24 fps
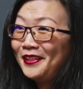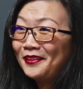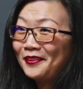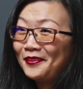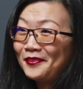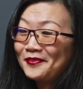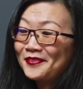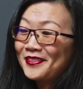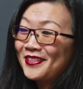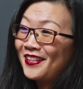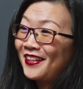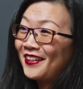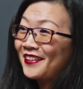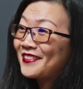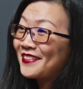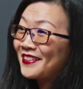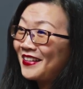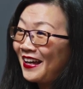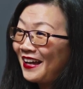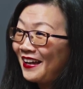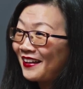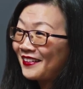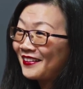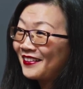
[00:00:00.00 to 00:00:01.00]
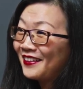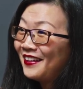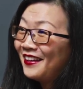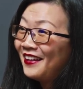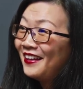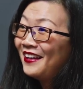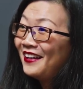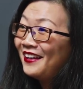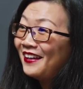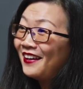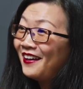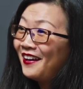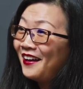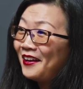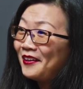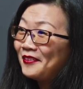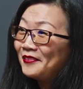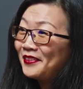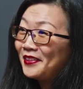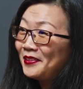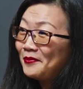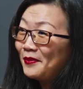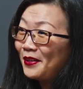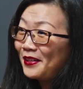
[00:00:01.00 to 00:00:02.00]
know tech stack uh,
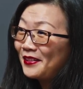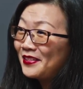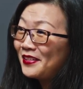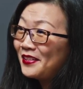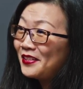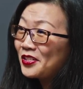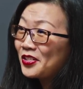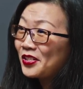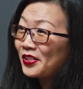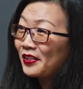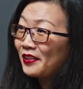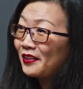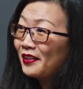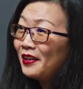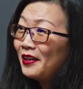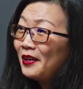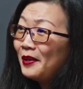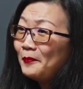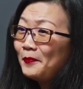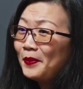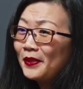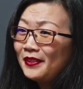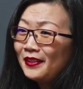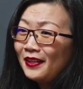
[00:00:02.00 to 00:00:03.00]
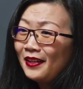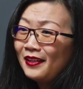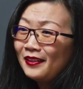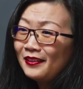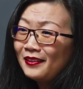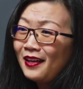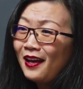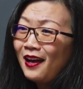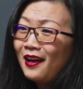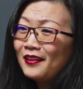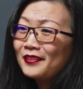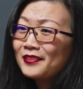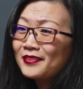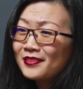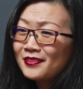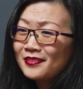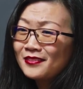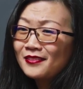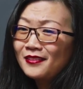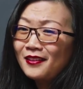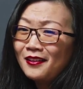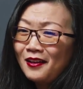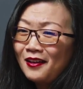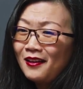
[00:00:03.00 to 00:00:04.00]
in my teaching. But then
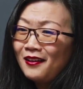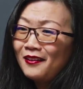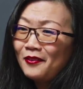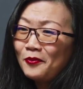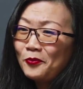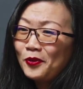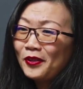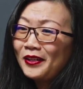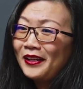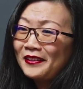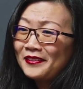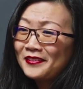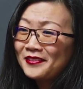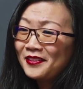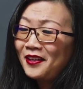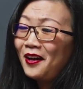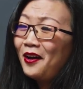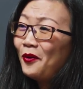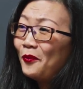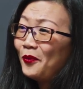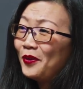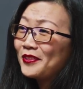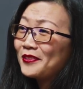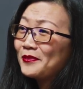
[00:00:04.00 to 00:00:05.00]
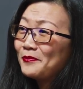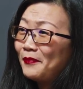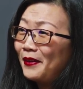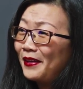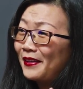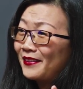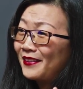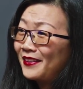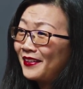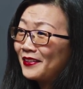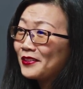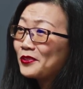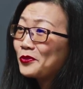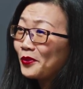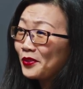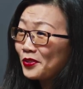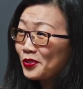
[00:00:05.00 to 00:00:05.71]
uh, what I saw was my kids were